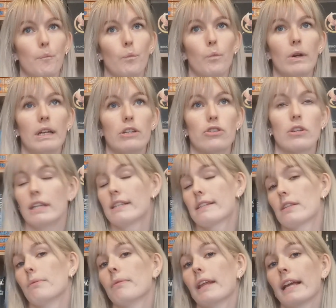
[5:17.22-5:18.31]
which is
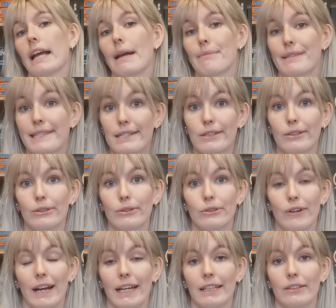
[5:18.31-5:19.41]
something I'm still
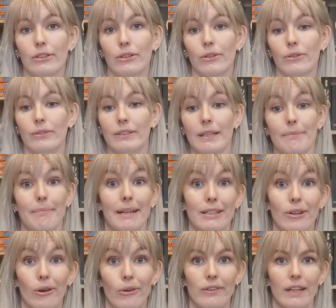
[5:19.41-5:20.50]
trying to dip my
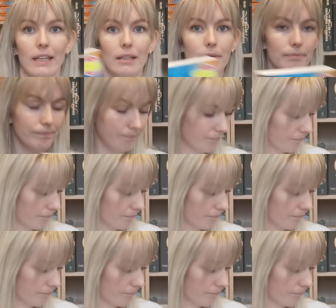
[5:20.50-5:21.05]
toes in.